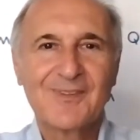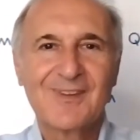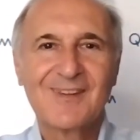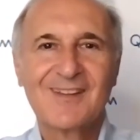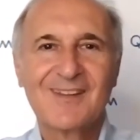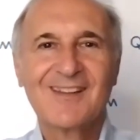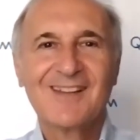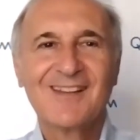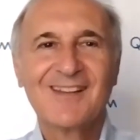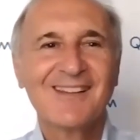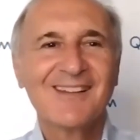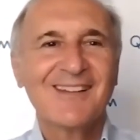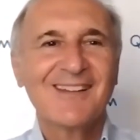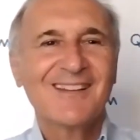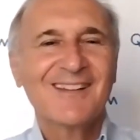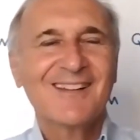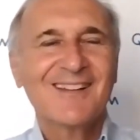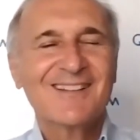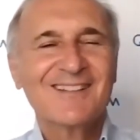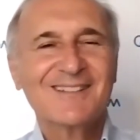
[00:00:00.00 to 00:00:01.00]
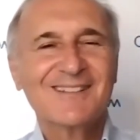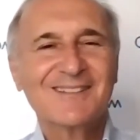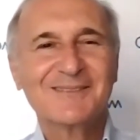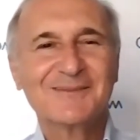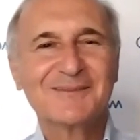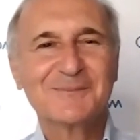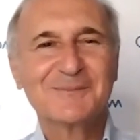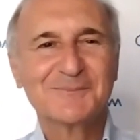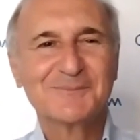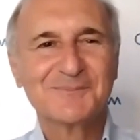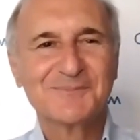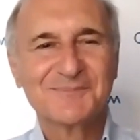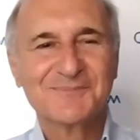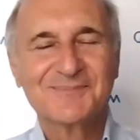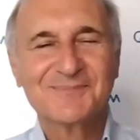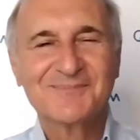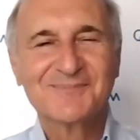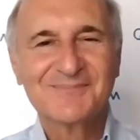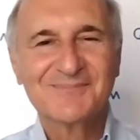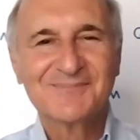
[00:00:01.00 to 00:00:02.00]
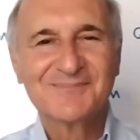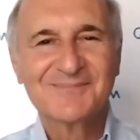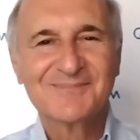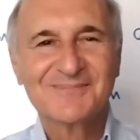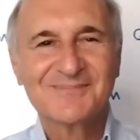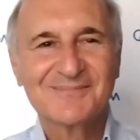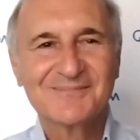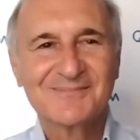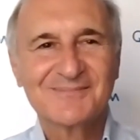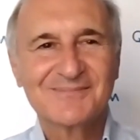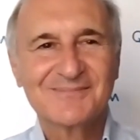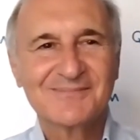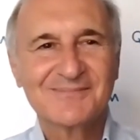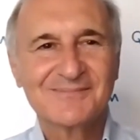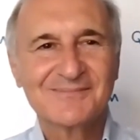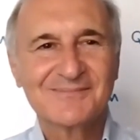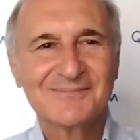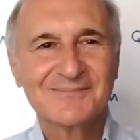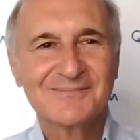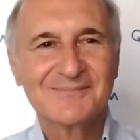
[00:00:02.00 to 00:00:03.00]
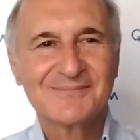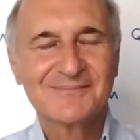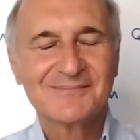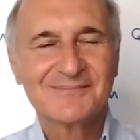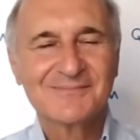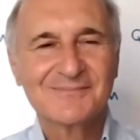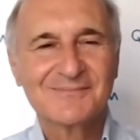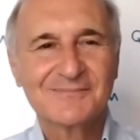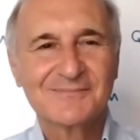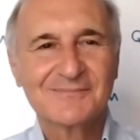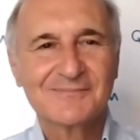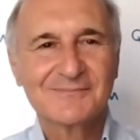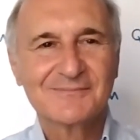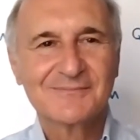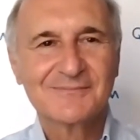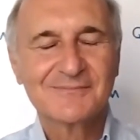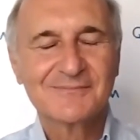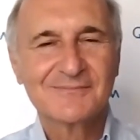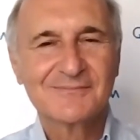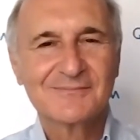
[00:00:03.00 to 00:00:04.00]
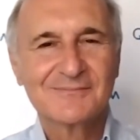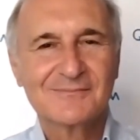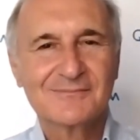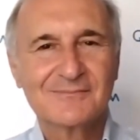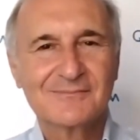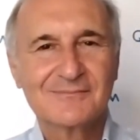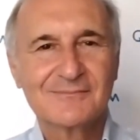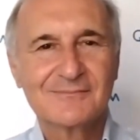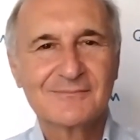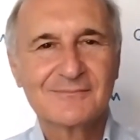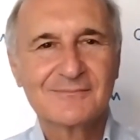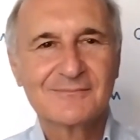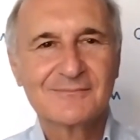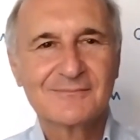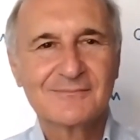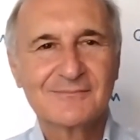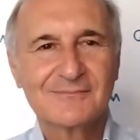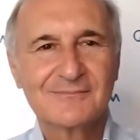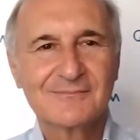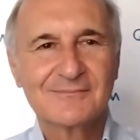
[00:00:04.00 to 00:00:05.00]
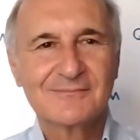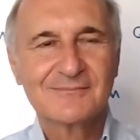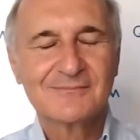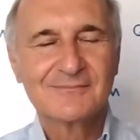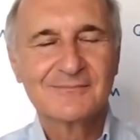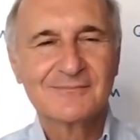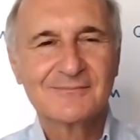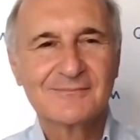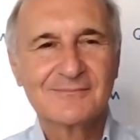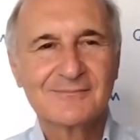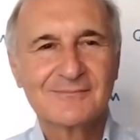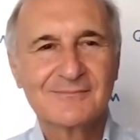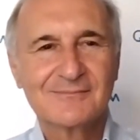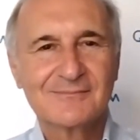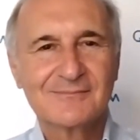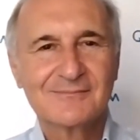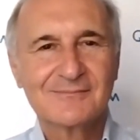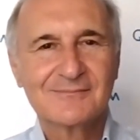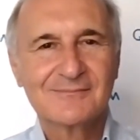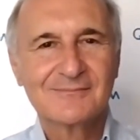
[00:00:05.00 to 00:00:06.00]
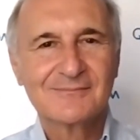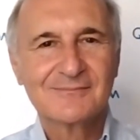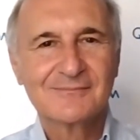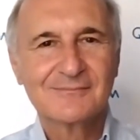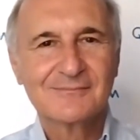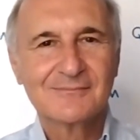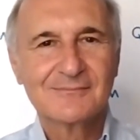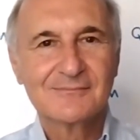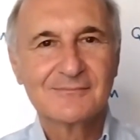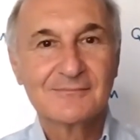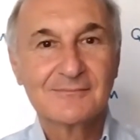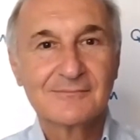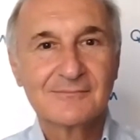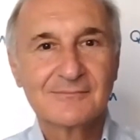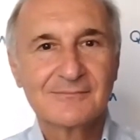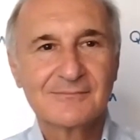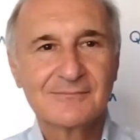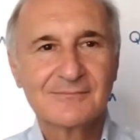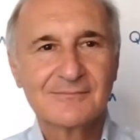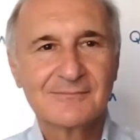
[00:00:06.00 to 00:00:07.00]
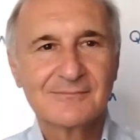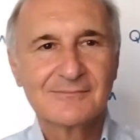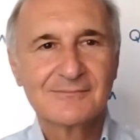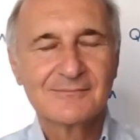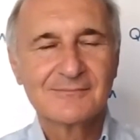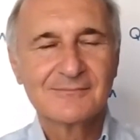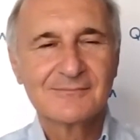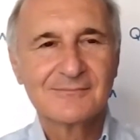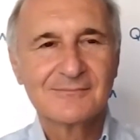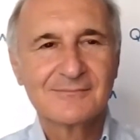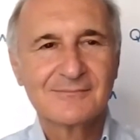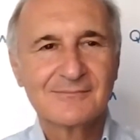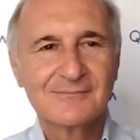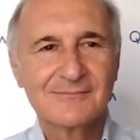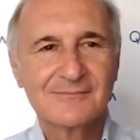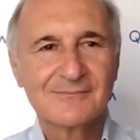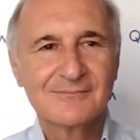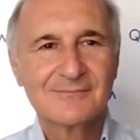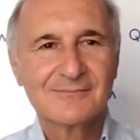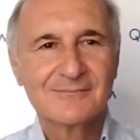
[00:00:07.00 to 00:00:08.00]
No words are spoken by the person on screen.